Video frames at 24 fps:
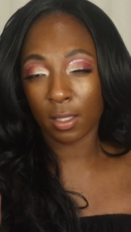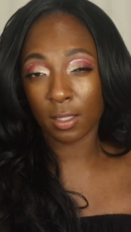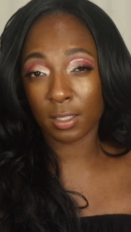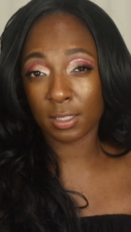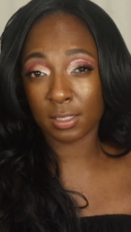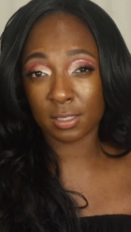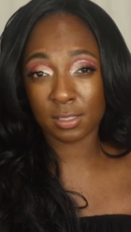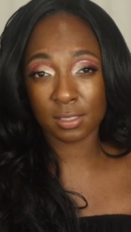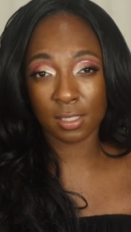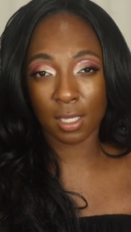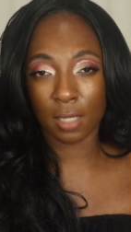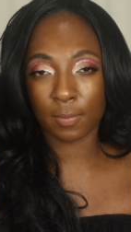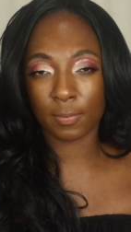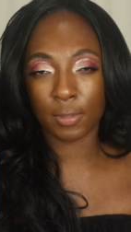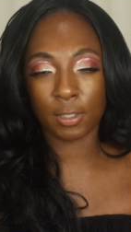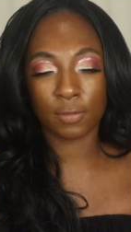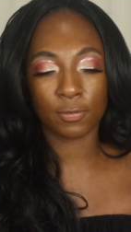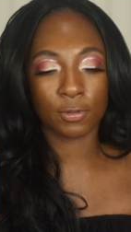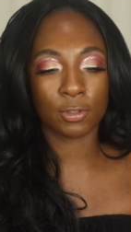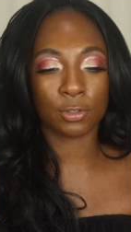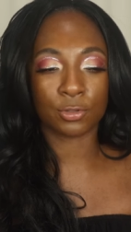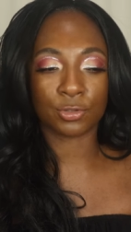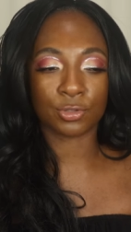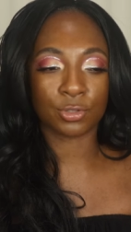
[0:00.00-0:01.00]
it's I'm not
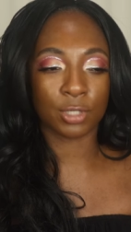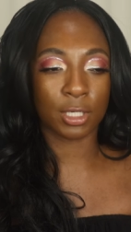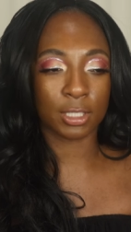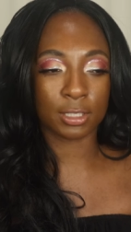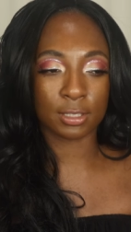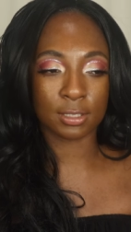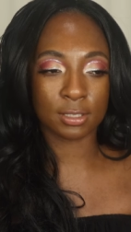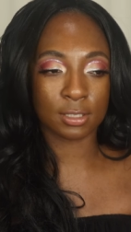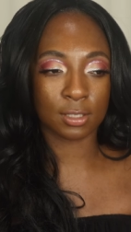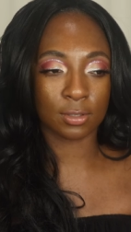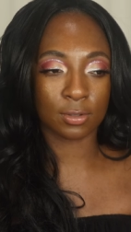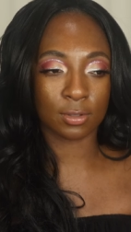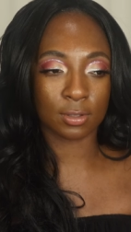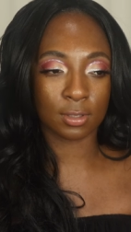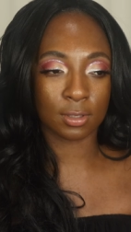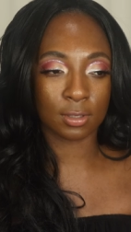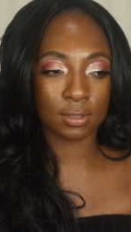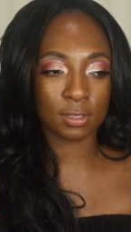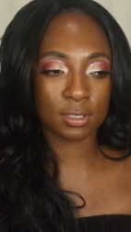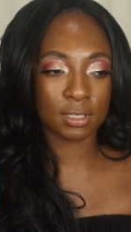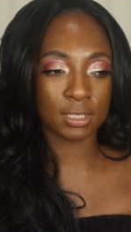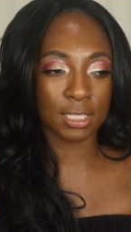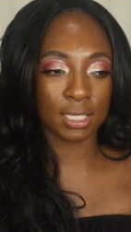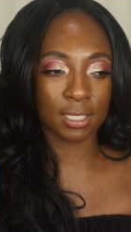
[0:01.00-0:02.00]
even gonna try to sell them
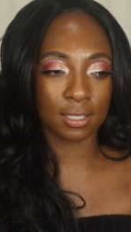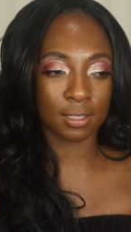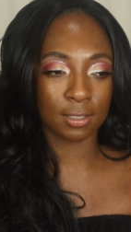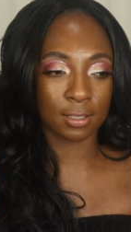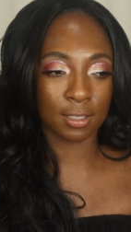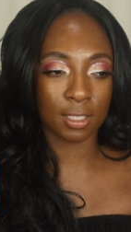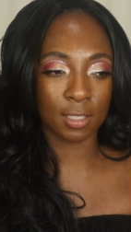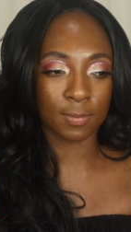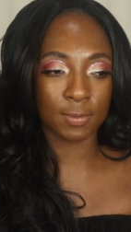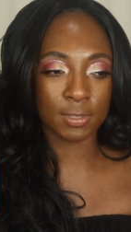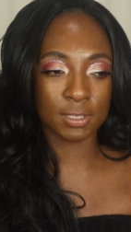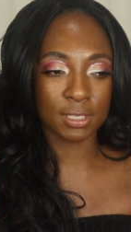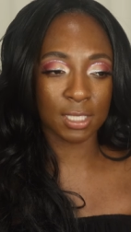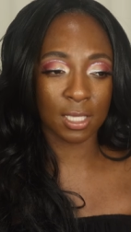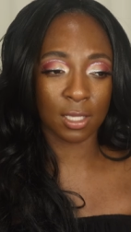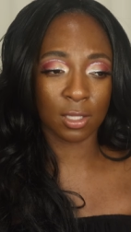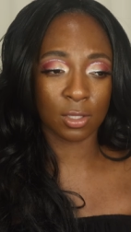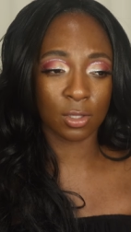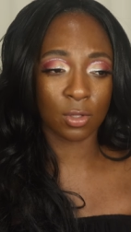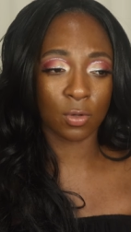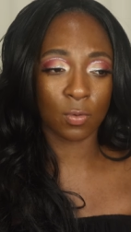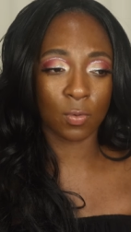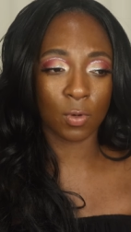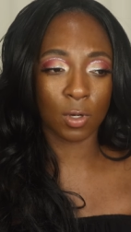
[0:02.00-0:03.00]
say the name. It's
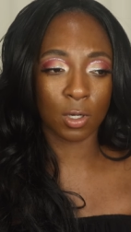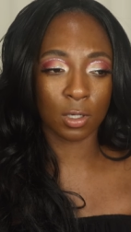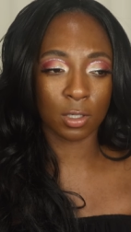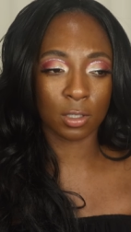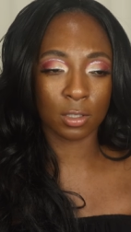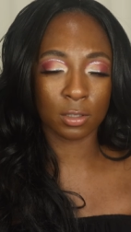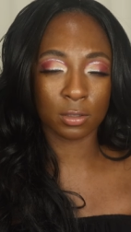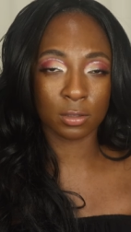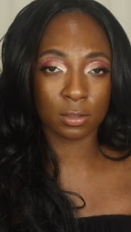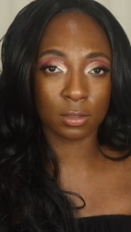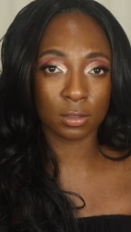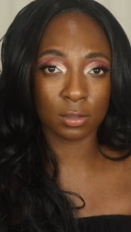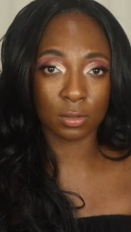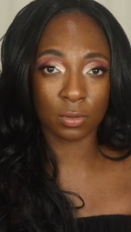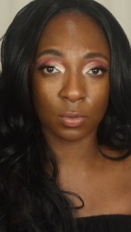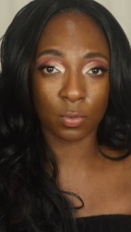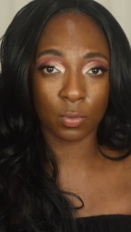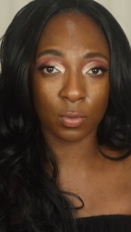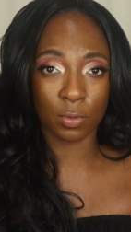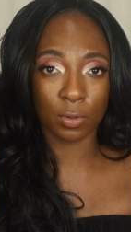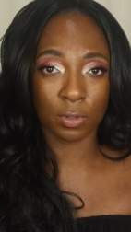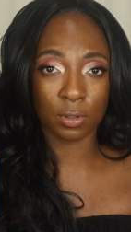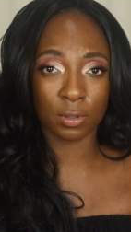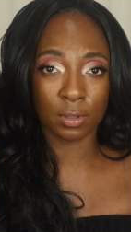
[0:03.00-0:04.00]
L O R
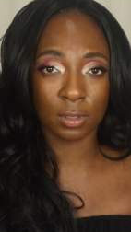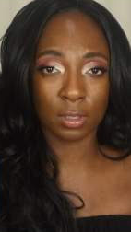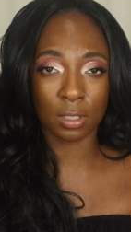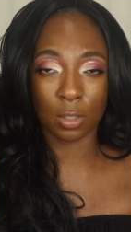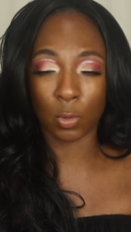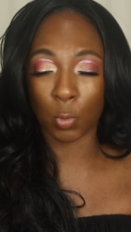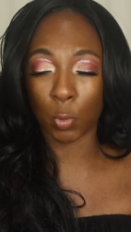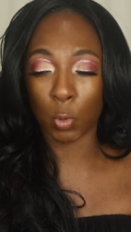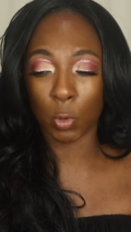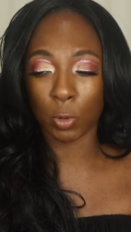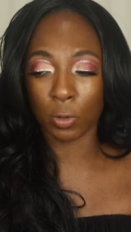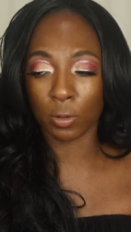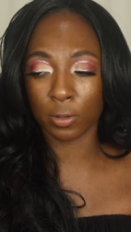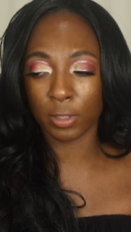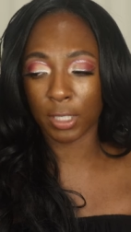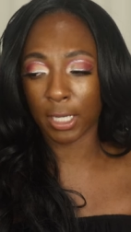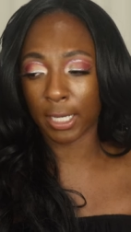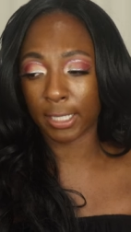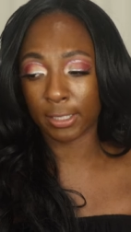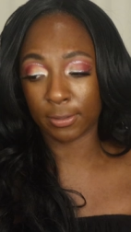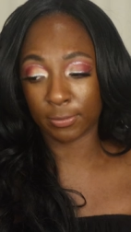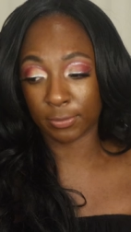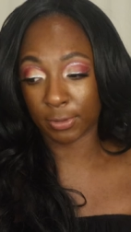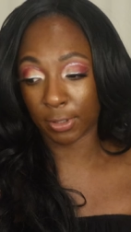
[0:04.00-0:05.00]
Lore Lore.
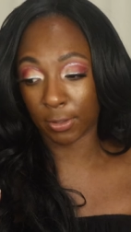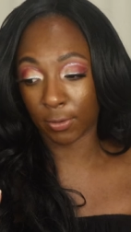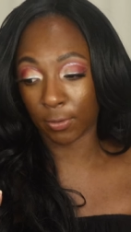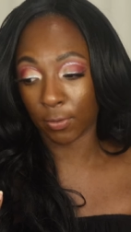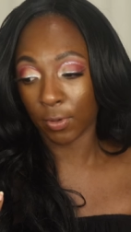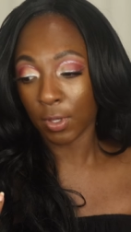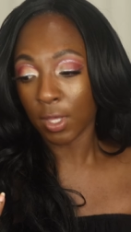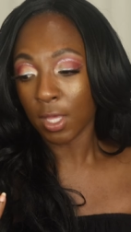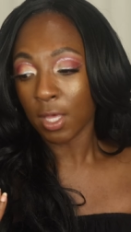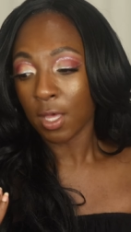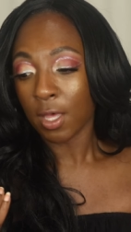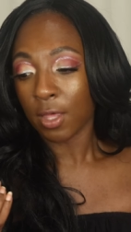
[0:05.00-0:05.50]
I don't know.